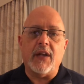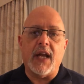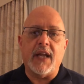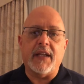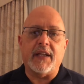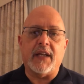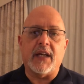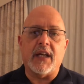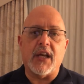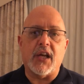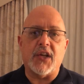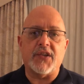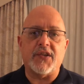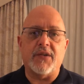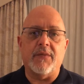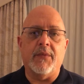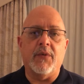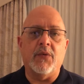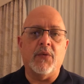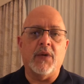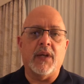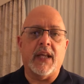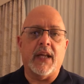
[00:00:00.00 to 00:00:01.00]
like the
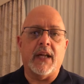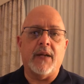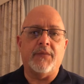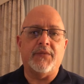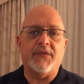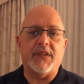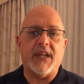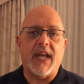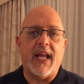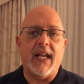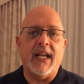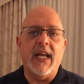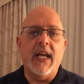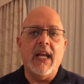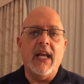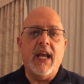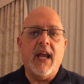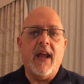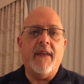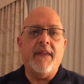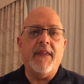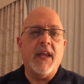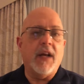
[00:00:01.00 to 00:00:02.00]
customer will get upset
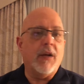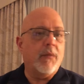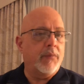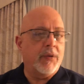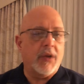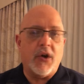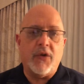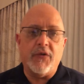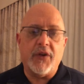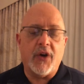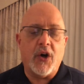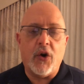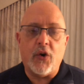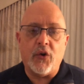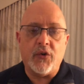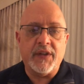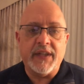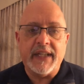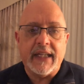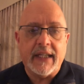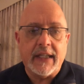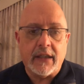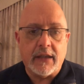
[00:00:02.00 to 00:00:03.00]
and they'll blow the
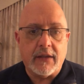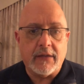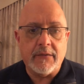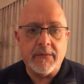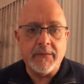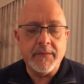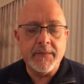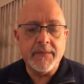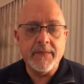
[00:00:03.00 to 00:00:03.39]
whole deal.